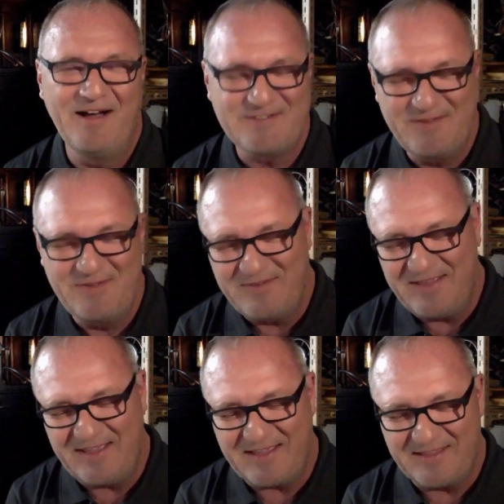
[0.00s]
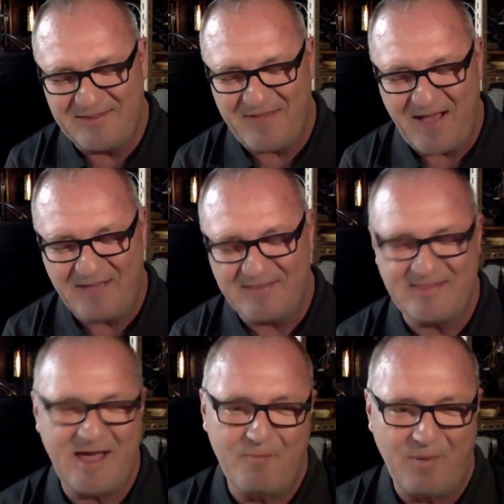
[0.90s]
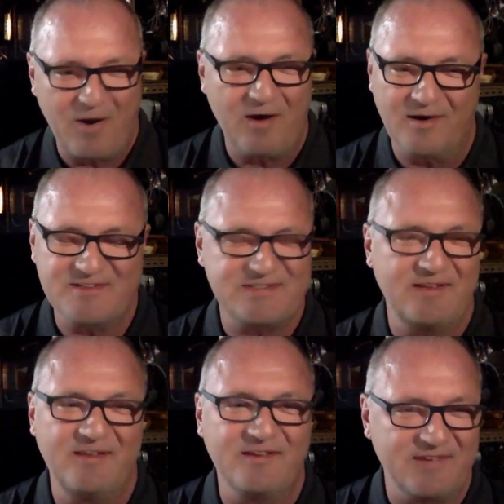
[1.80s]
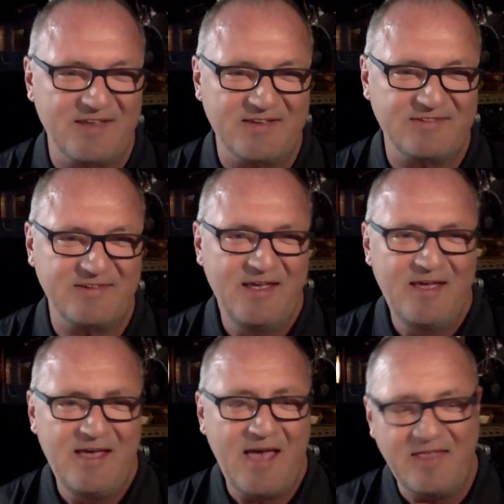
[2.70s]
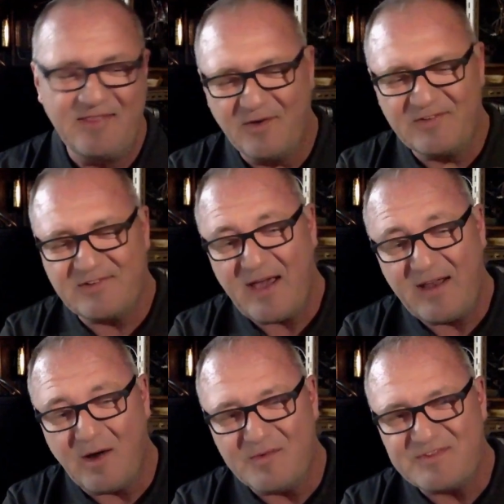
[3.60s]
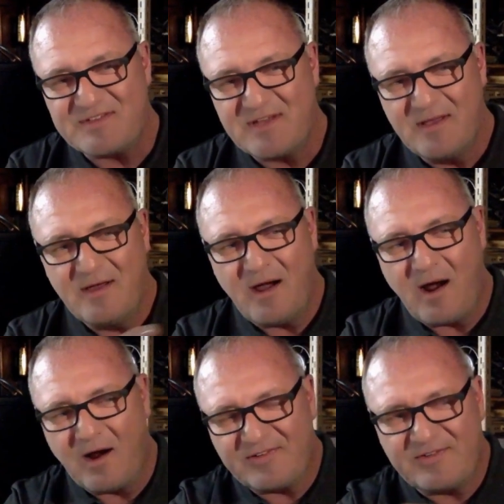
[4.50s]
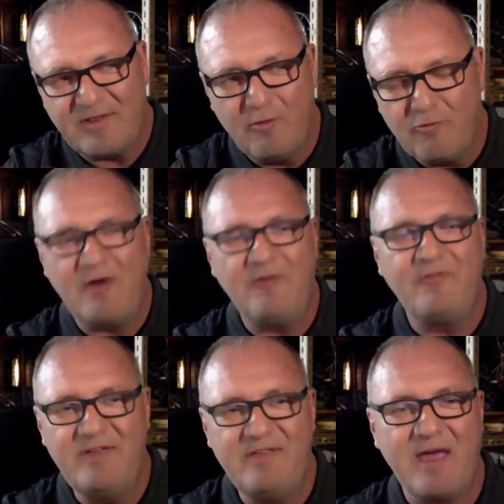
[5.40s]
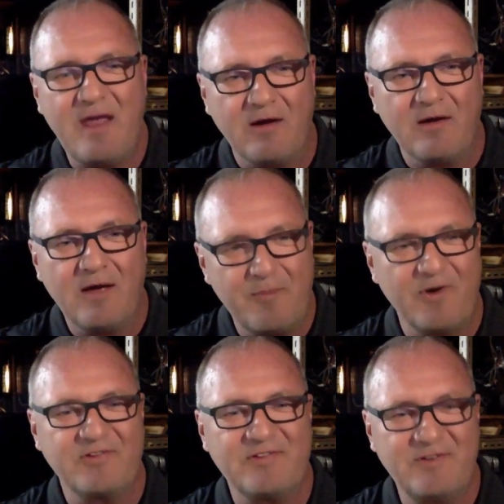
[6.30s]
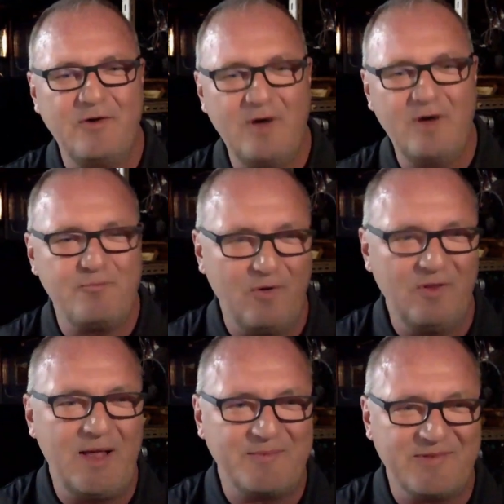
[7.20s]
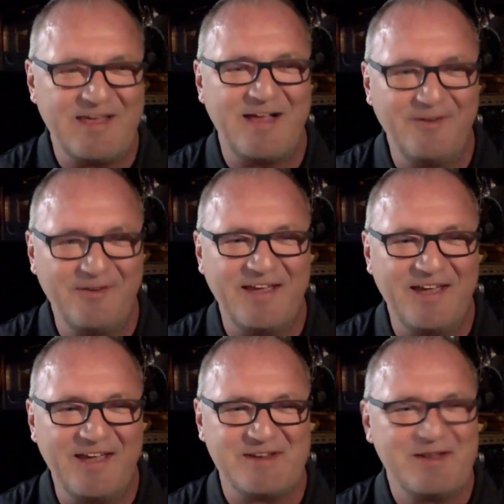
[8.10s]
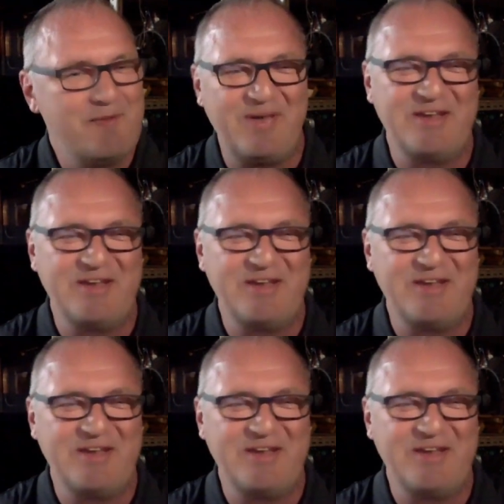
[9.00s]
Also unique in the fact that that park still exists and those cutouts are still roughly there. A person could pull up to that location,